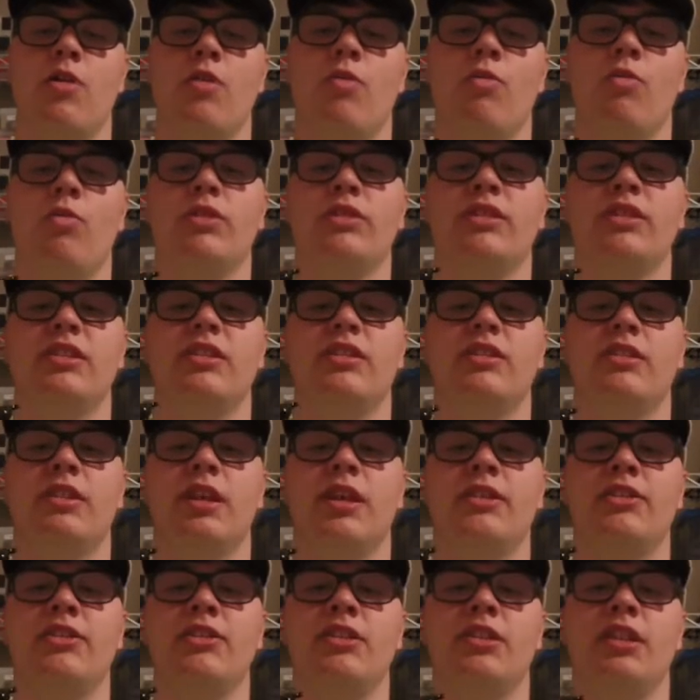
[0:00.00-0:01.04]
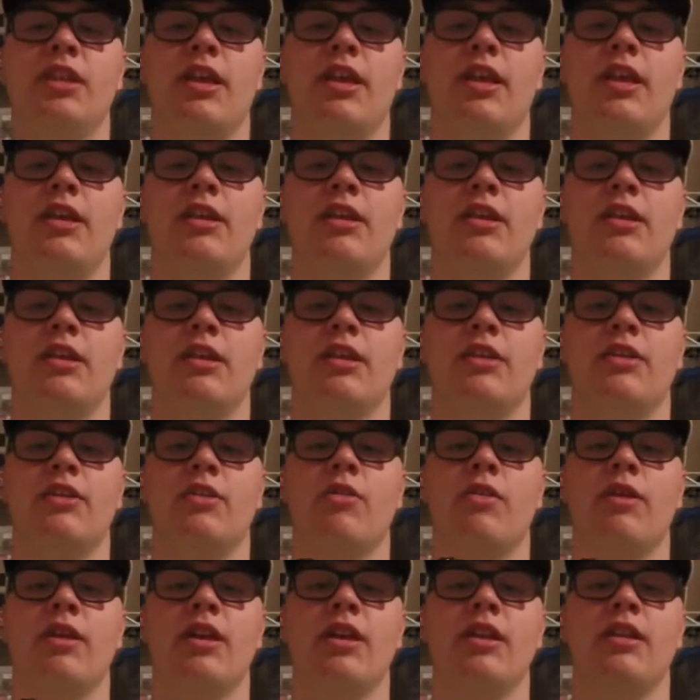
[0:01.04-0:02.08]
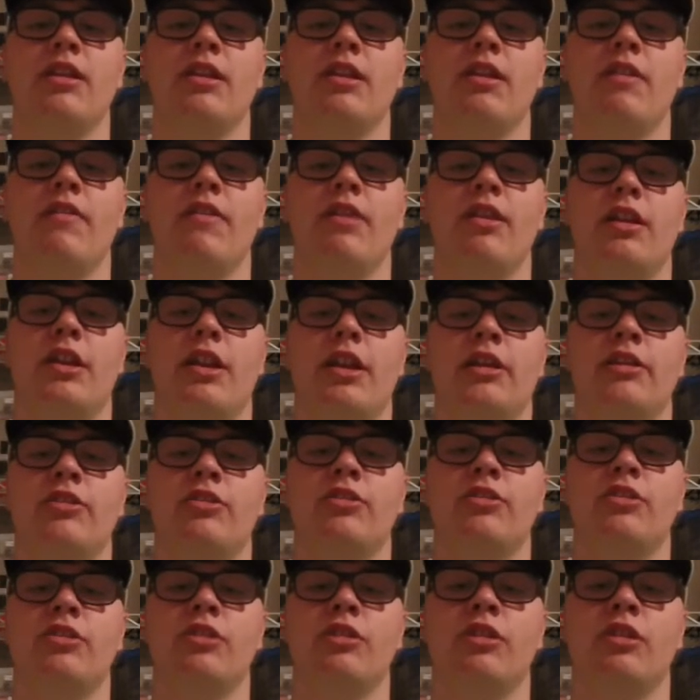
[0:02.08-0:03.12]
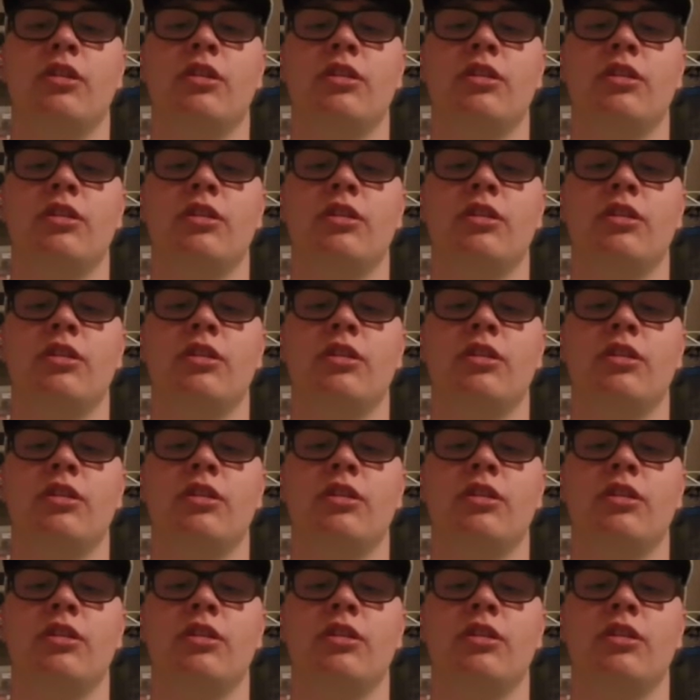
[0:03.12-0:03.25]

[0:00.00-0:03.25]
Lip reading: Once it's touching the head, go ahead and give it an extra